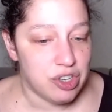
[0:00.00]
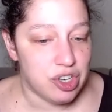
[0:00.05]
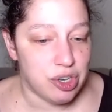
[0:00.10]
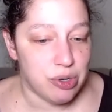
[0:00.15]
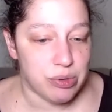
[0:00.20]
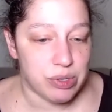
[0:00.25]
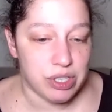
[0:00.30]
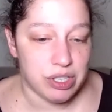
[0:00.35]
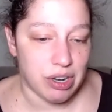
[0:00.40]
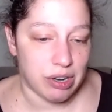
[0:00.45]
Do
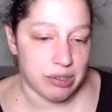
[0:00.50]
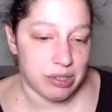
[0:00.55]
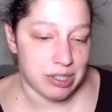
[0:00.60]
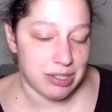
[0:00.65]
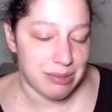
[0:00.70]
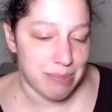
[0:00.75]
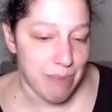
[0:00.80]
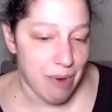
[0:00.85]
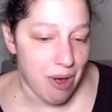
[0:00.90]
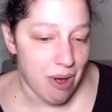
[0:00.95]
you start
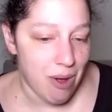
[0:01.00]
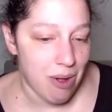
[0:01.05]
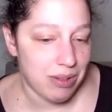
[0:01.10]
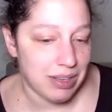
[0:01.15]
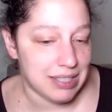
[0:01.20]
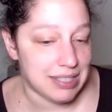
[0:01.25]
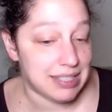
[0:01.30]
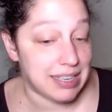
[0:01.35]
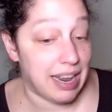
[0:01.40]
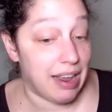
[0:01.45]
small
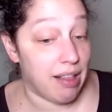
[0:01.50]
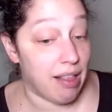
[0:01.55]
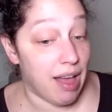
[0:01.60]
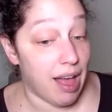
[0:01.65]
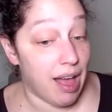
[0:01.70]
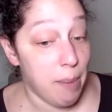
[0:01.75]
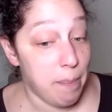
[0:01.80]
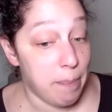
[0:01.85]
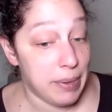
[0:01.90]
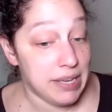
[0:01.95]
and scale
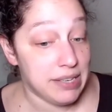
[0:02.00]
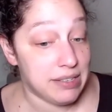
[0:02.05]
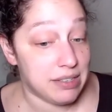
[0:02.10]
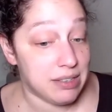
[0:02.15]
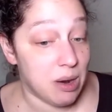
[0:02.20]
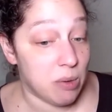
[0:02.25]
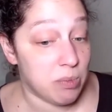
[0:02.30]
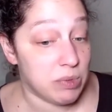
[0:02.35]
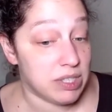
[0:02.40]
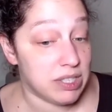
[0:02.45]
up
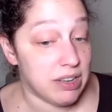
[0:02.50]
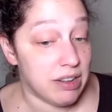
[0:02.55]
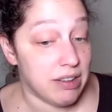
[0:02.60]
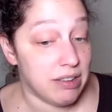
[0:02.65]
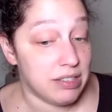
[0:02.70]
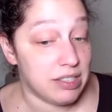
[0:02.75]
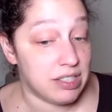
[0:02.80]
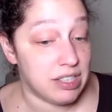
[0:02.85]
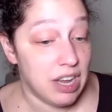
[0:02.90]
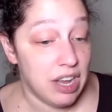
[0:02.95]
based on
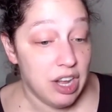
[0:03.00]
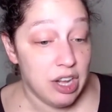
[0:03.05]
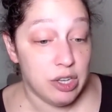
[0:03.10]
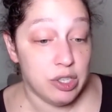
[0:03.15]
results?